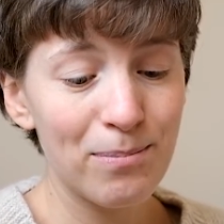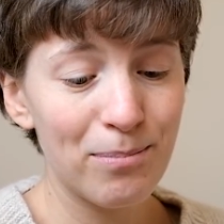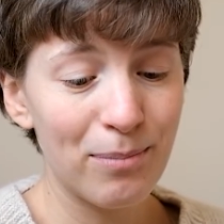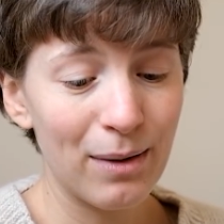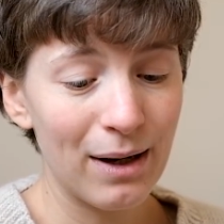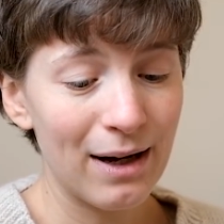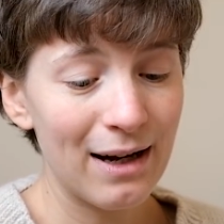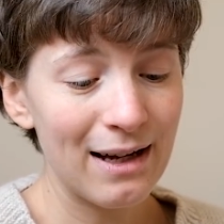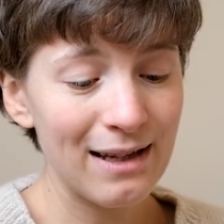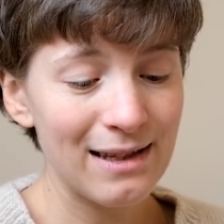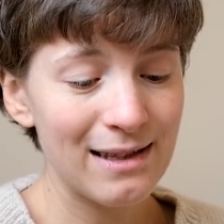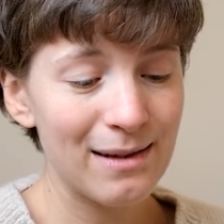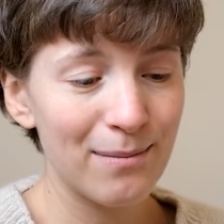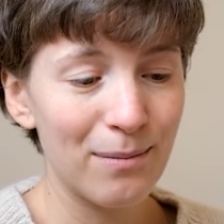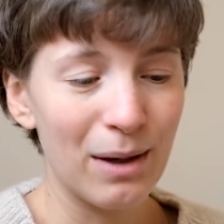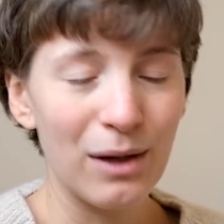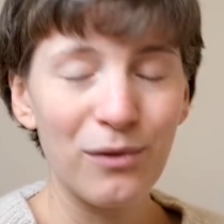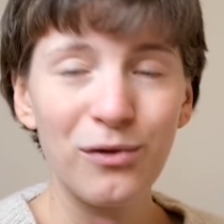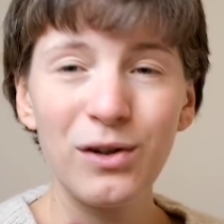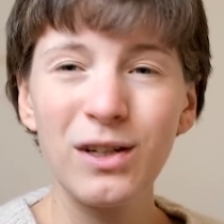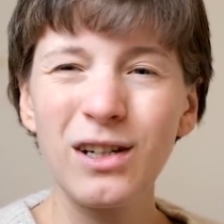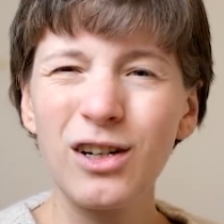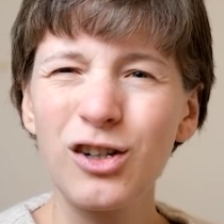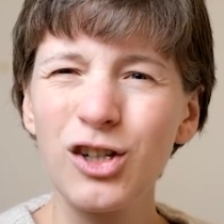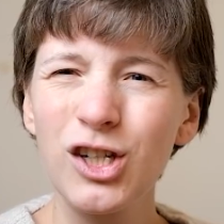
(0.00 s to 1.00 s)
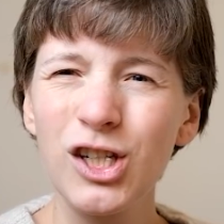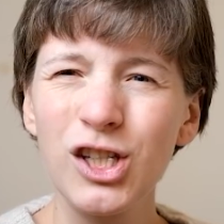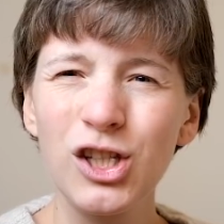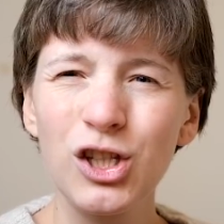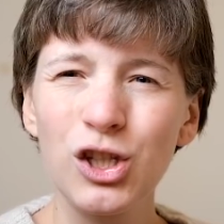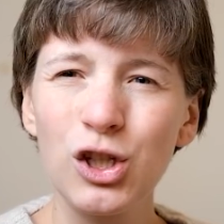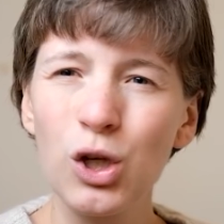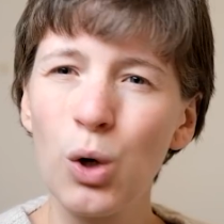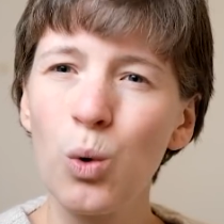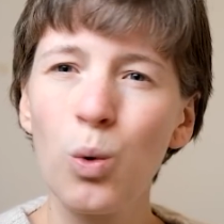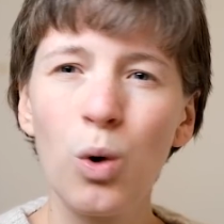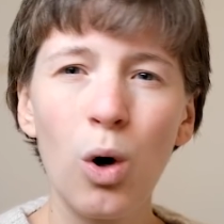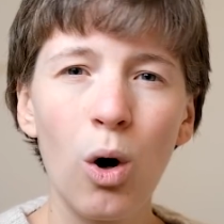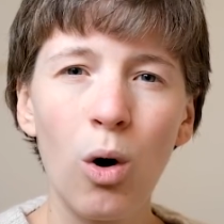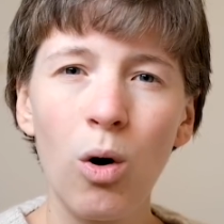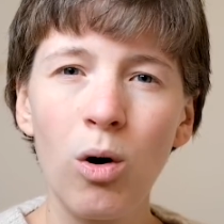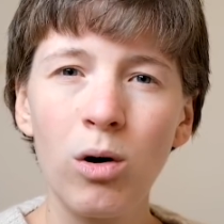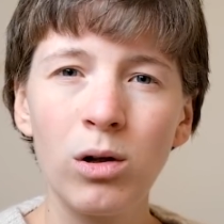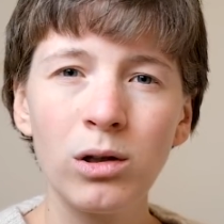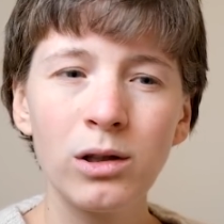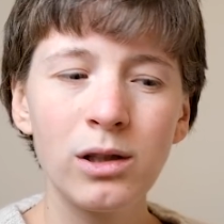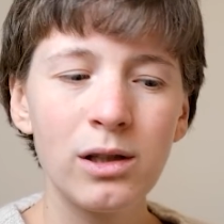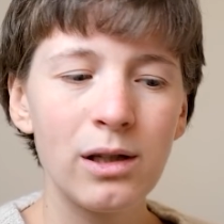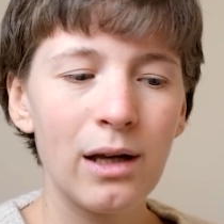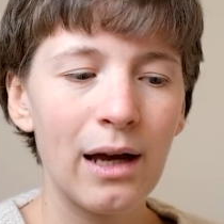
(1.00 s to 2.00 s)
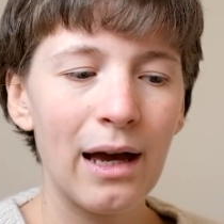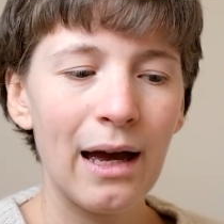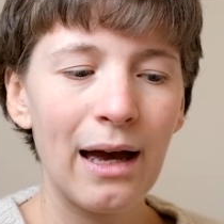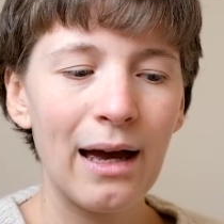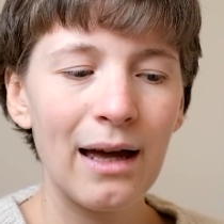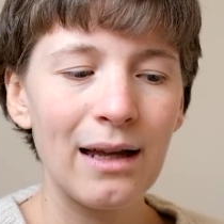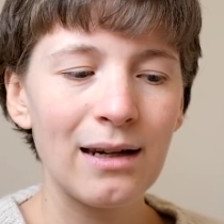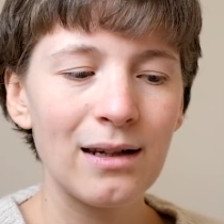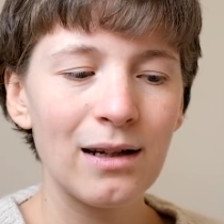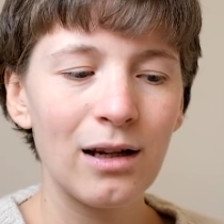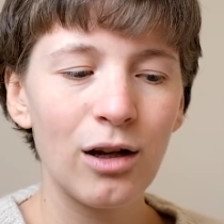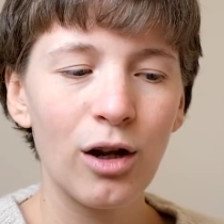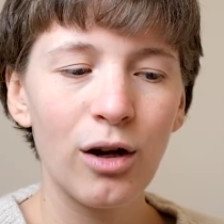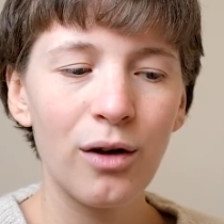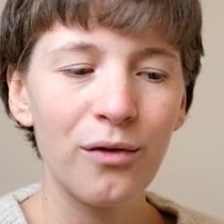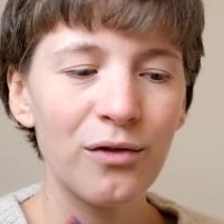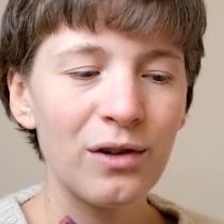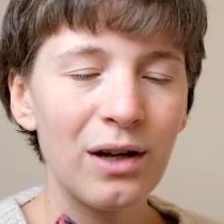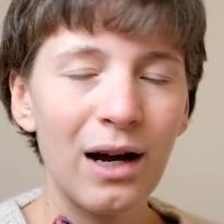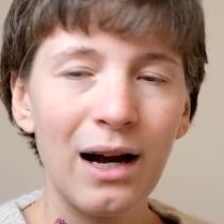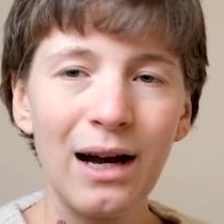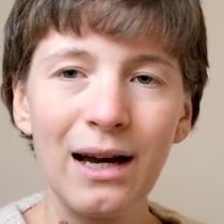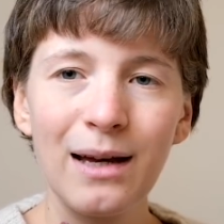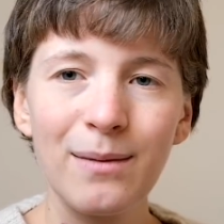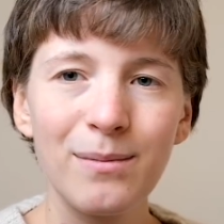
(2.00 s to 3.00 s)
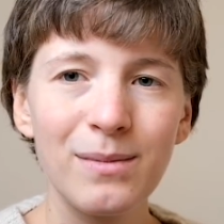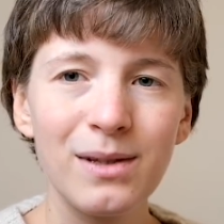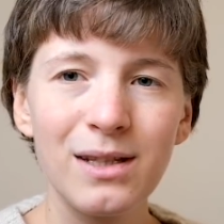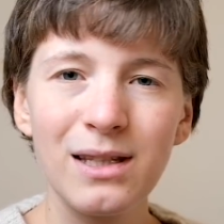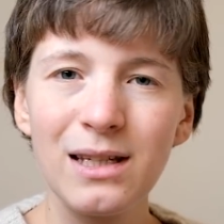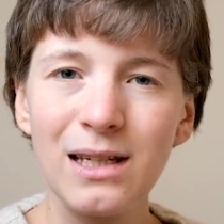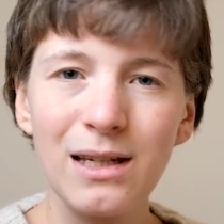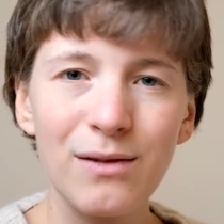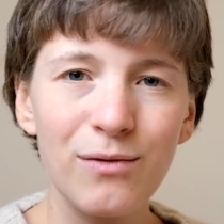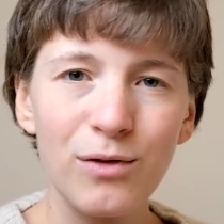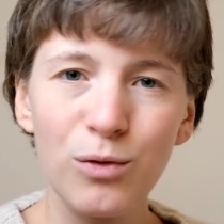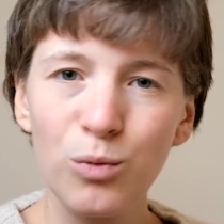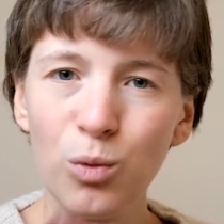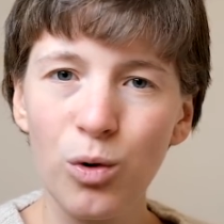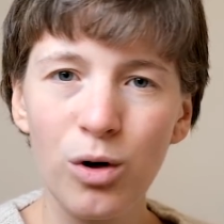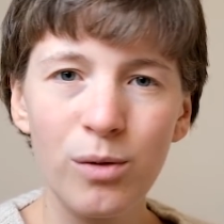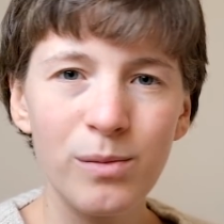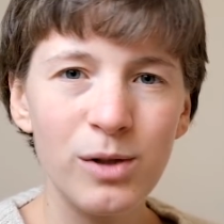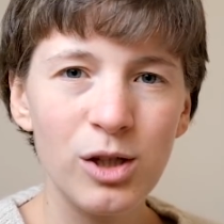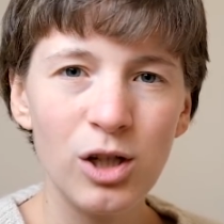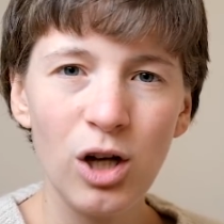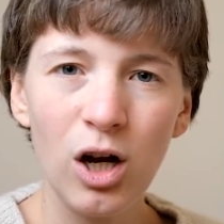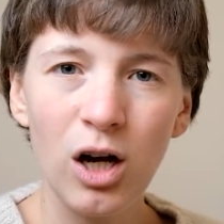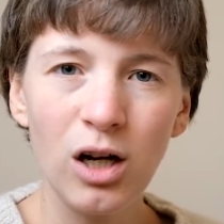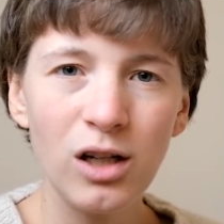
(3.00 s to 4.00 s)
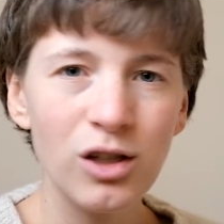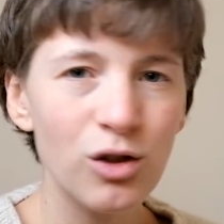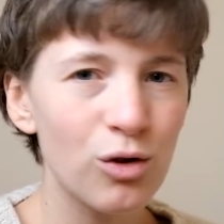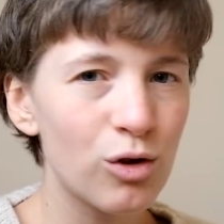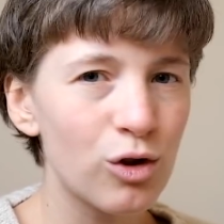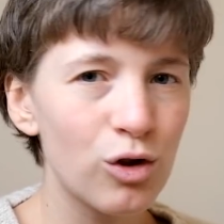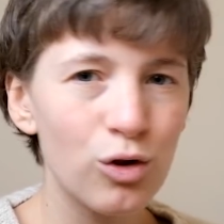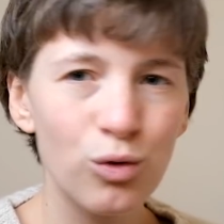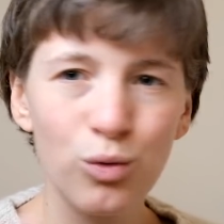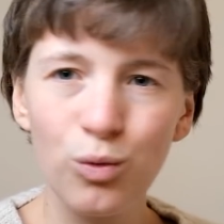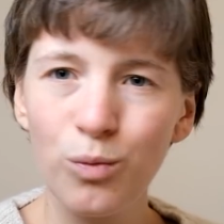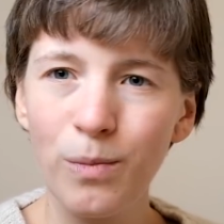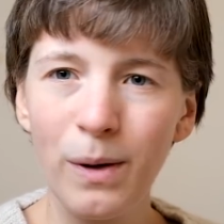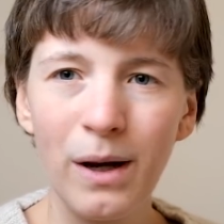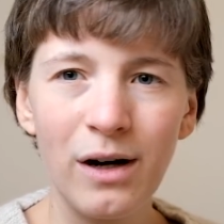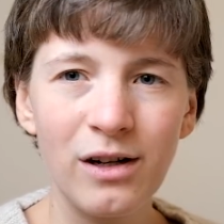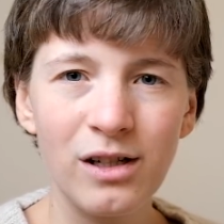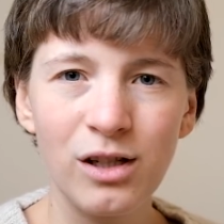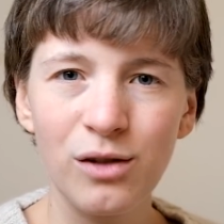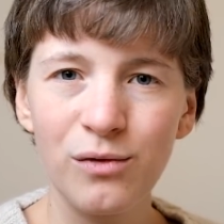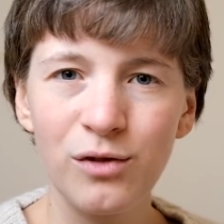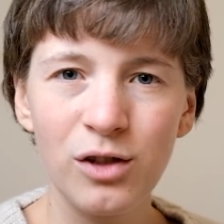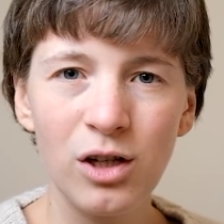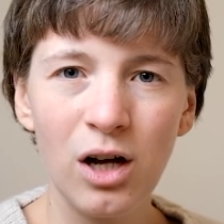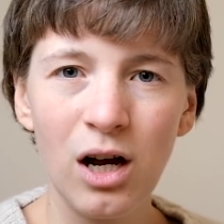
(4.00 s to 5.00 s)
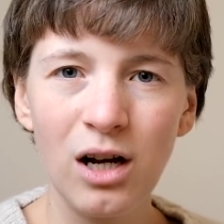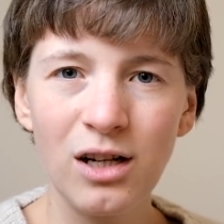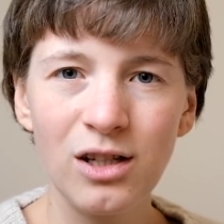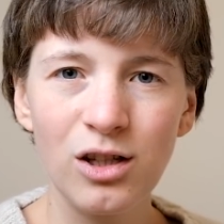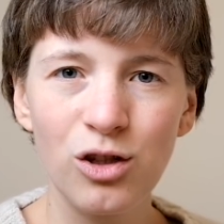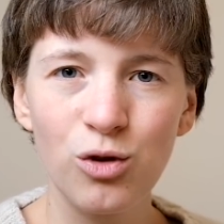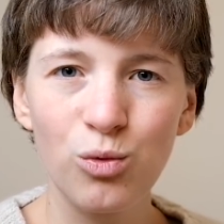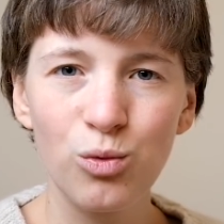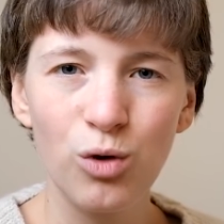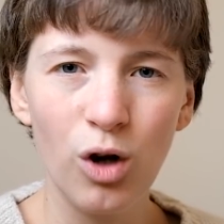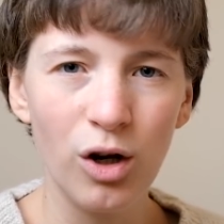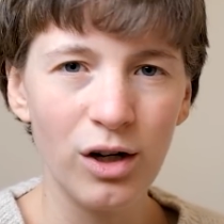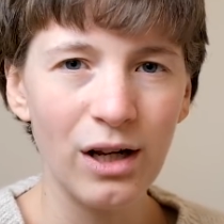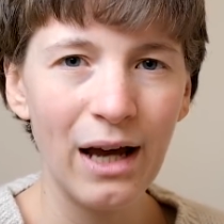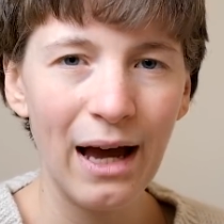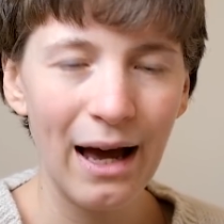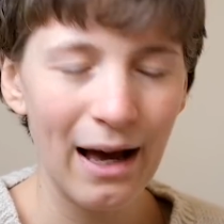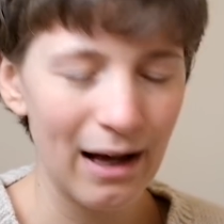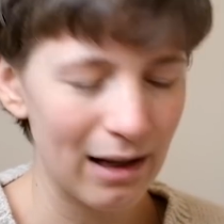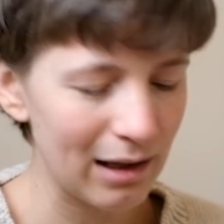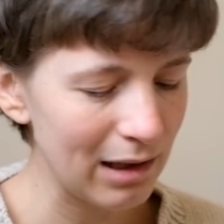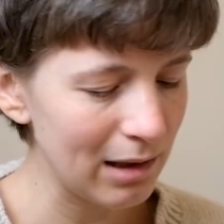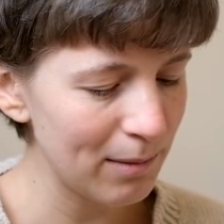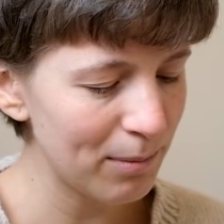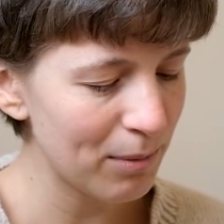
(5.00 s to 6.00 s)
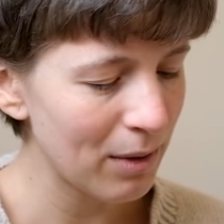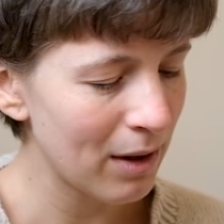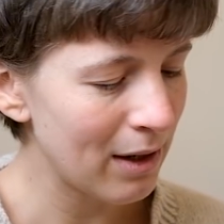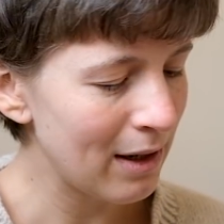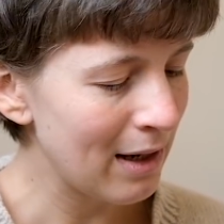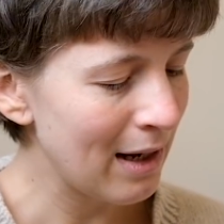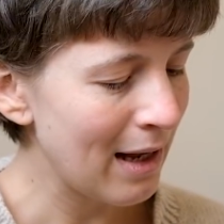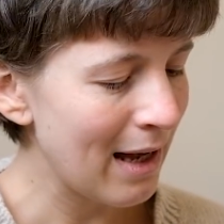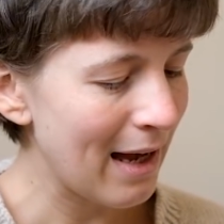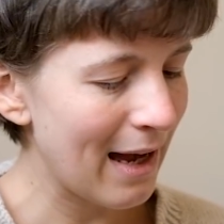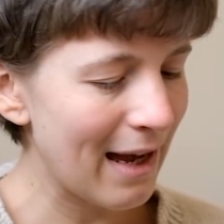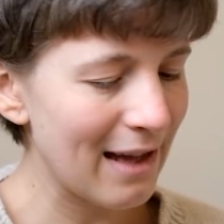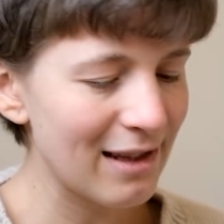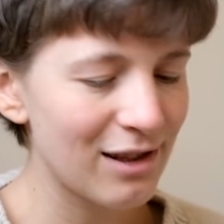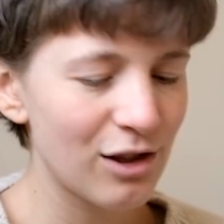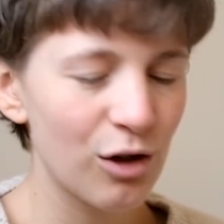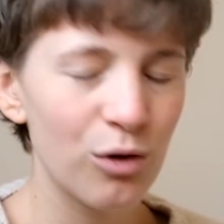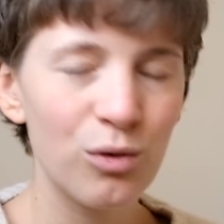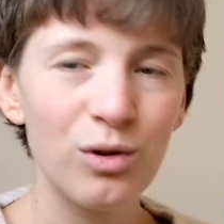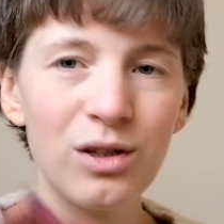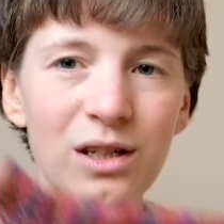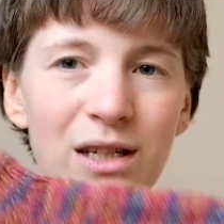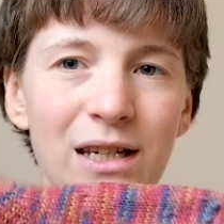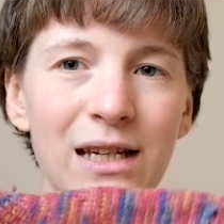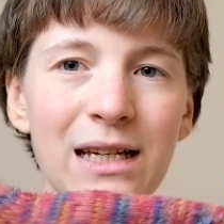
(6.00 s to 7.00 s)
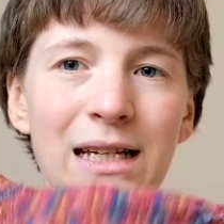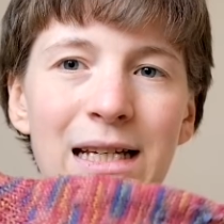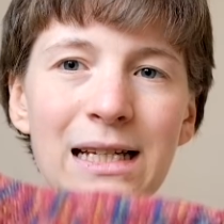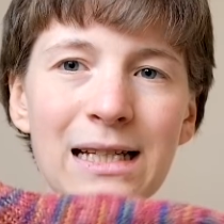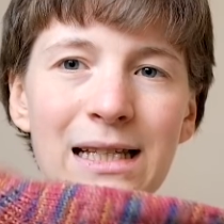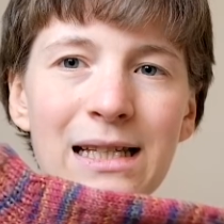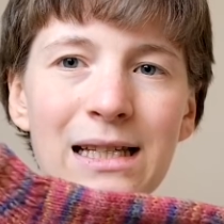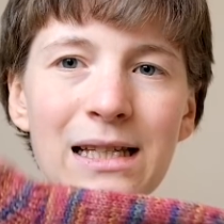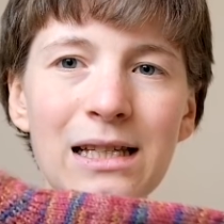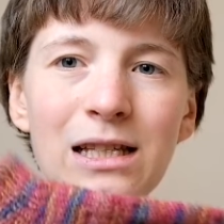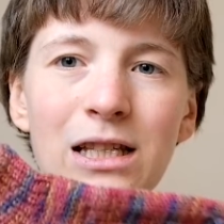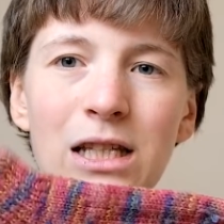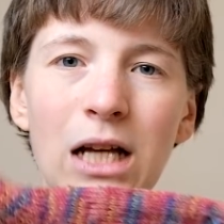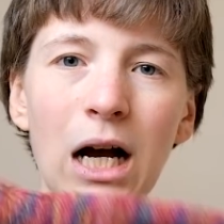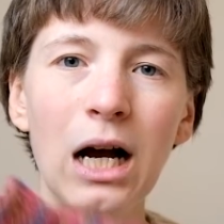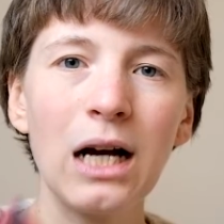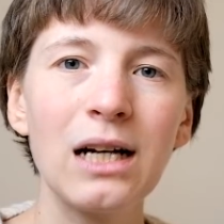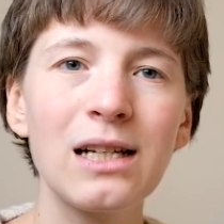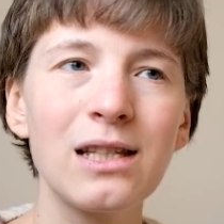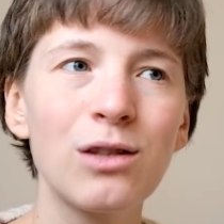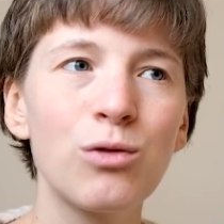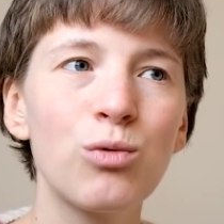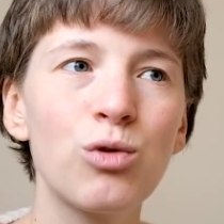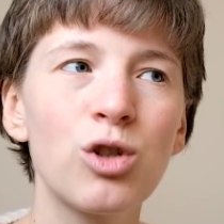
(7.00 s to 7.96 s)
but my feet are just so cold, and a lot of times even warm socks or 2 pairs of socks do not help. And so these socks